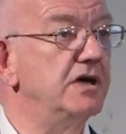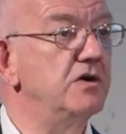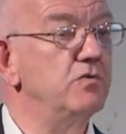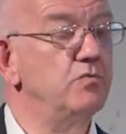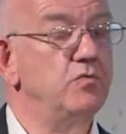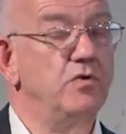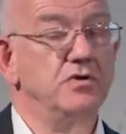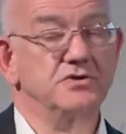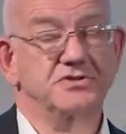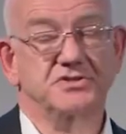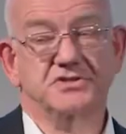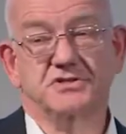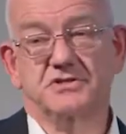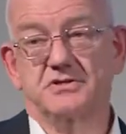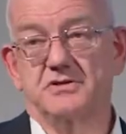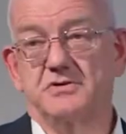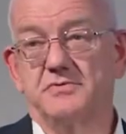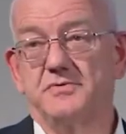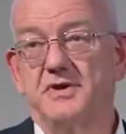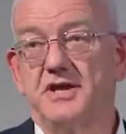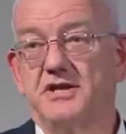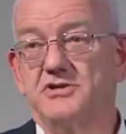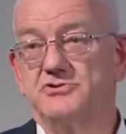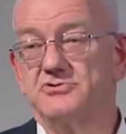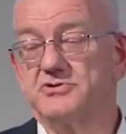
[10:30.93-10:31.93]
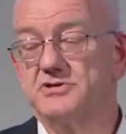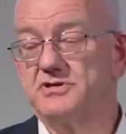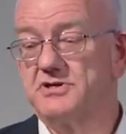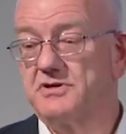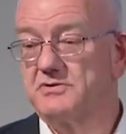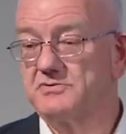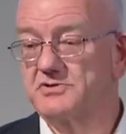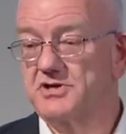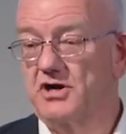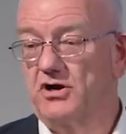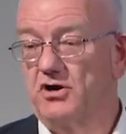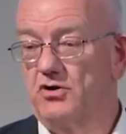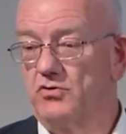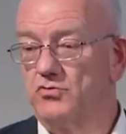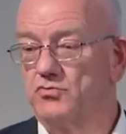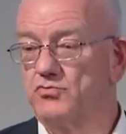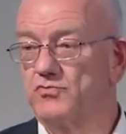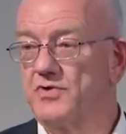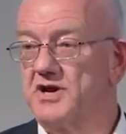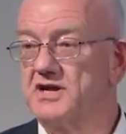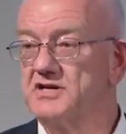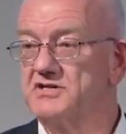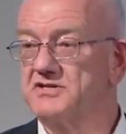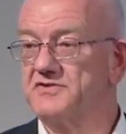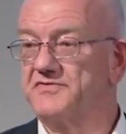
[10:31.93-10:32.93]
was to introduce a whole
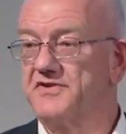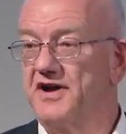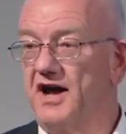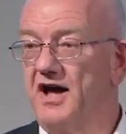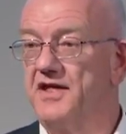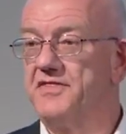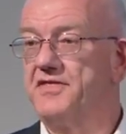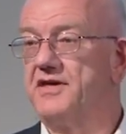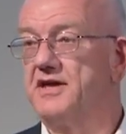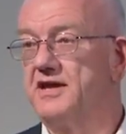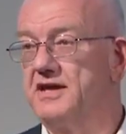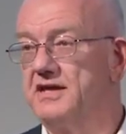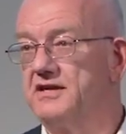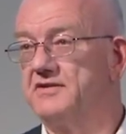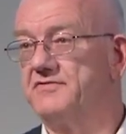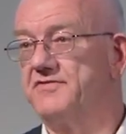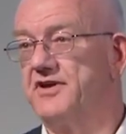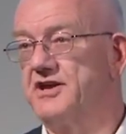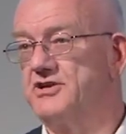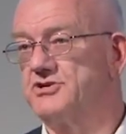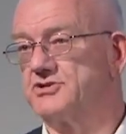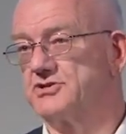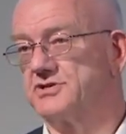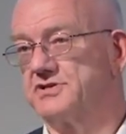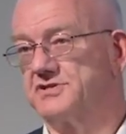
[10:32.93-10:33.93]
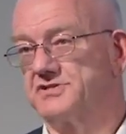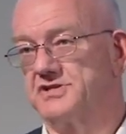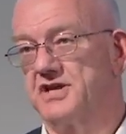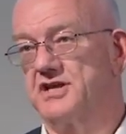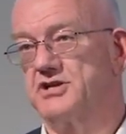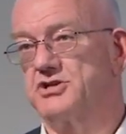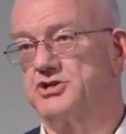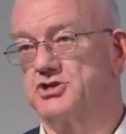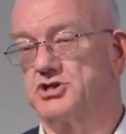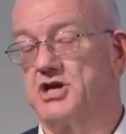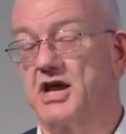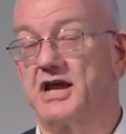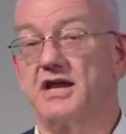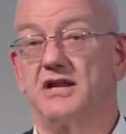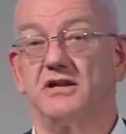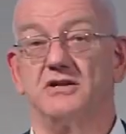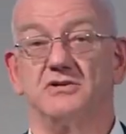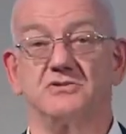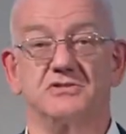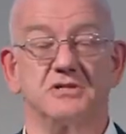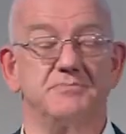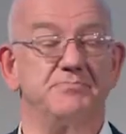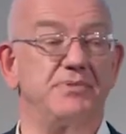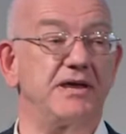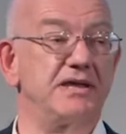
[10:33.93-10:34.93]
range of other innovations. They
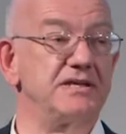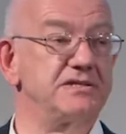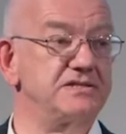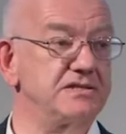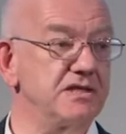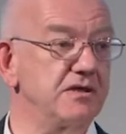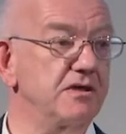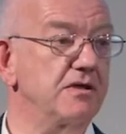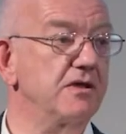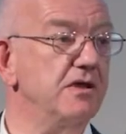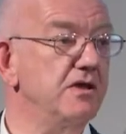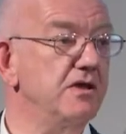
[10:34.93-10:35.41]
changed the basic